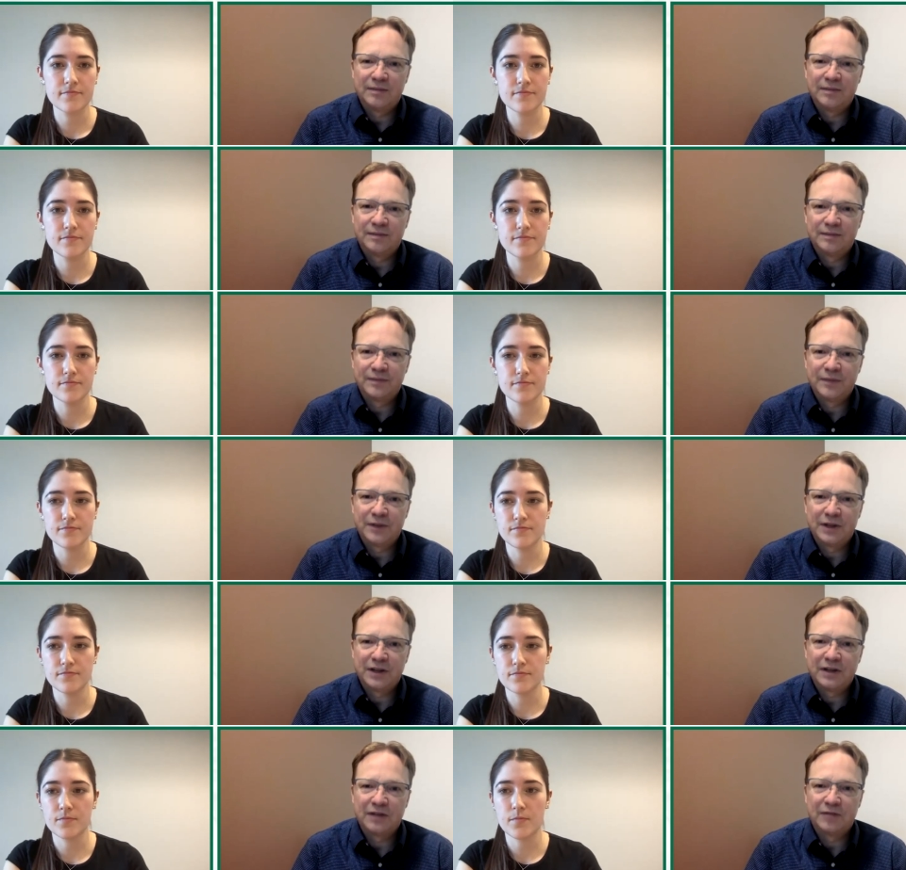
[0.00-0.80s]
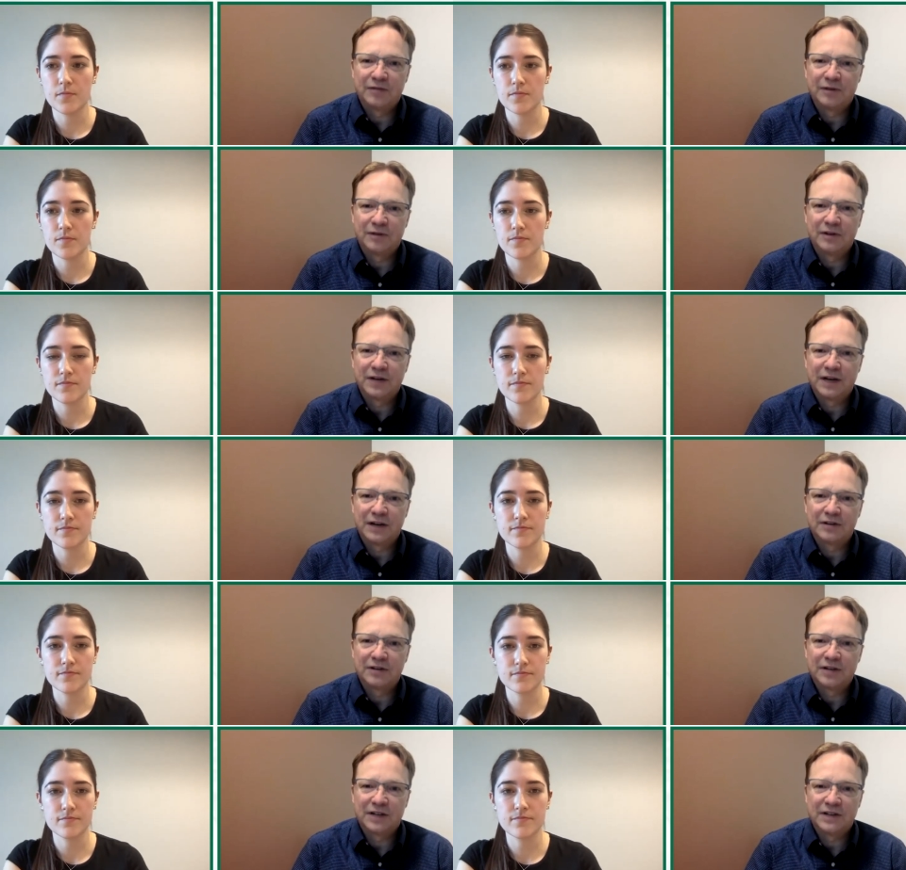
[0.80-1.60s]
Speaker 1: Mm-hmm. Further
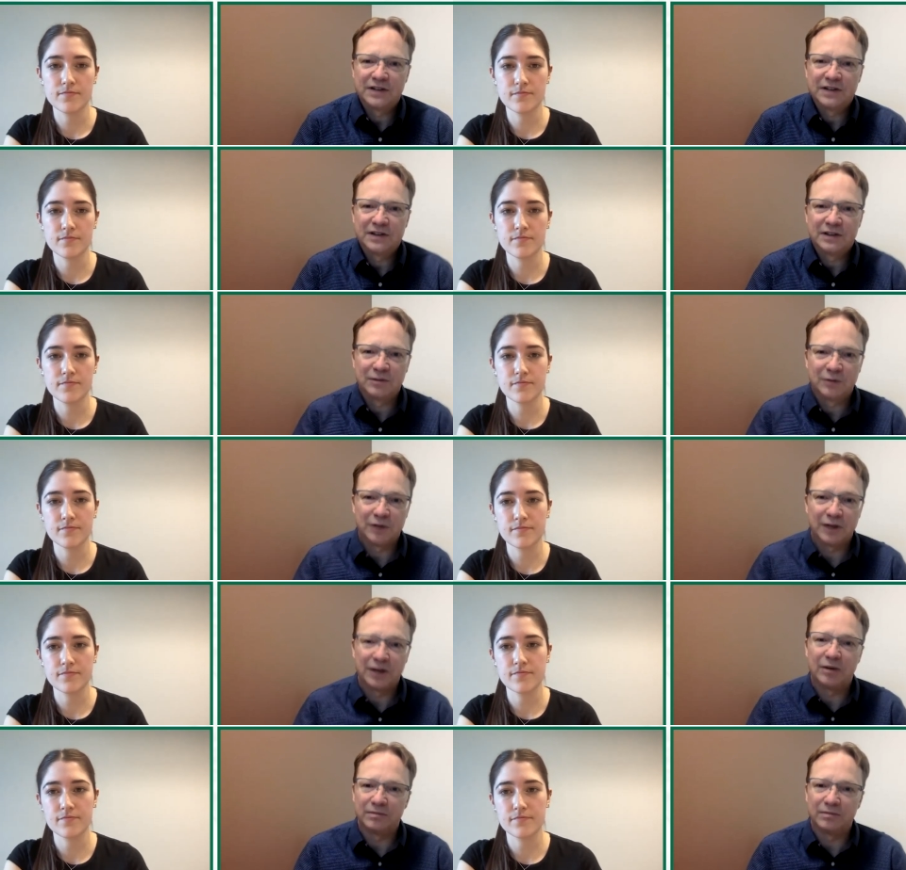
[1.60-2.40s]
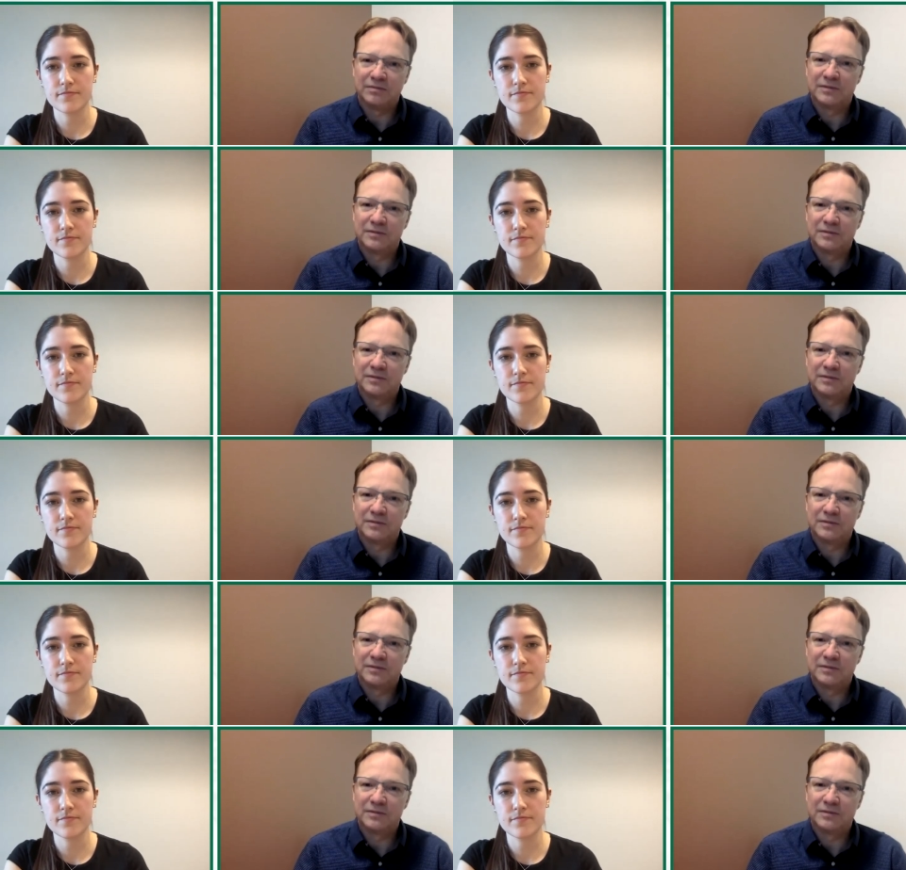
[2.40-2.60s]
characterizing will help